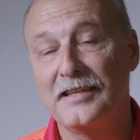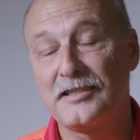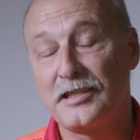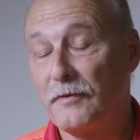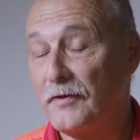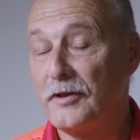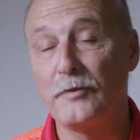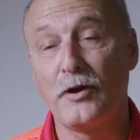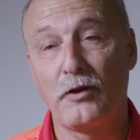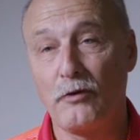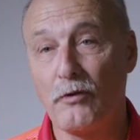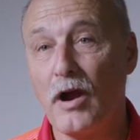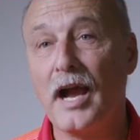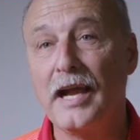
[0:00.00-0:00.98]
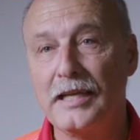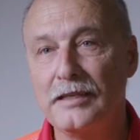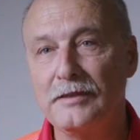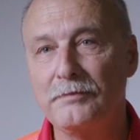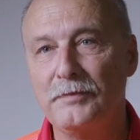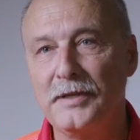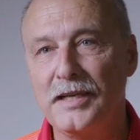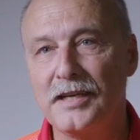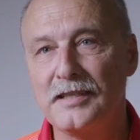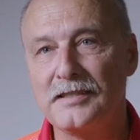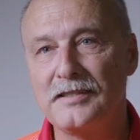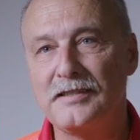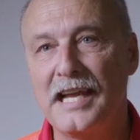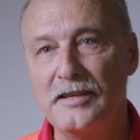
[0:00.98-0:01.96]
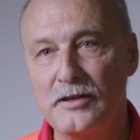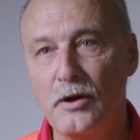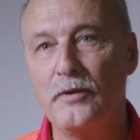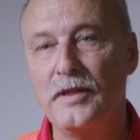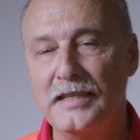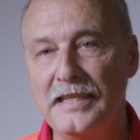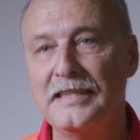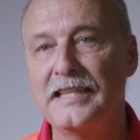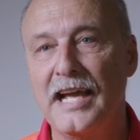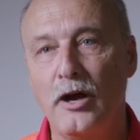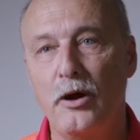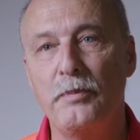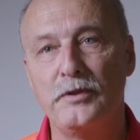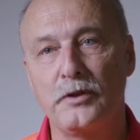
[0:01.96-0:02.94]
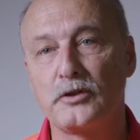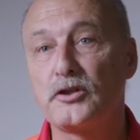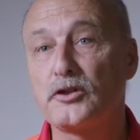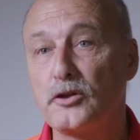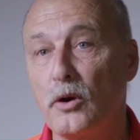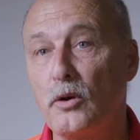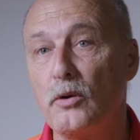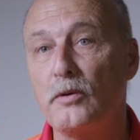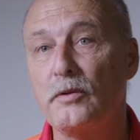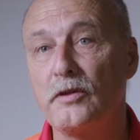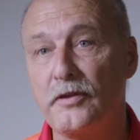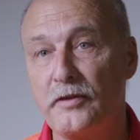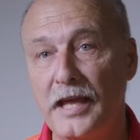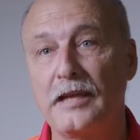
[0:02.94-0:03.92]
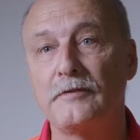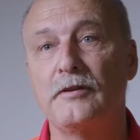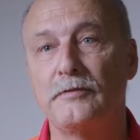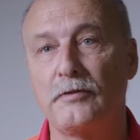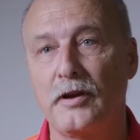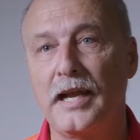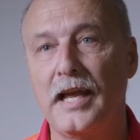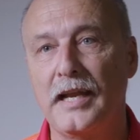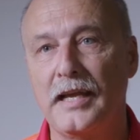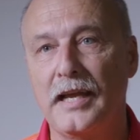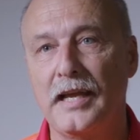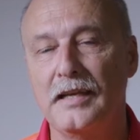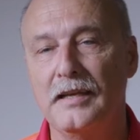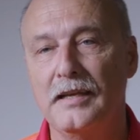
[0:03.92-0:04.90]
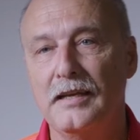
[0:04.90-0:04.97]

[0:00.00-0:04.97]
Some of them are crying because they know they need the help and they're so thankful for getting it.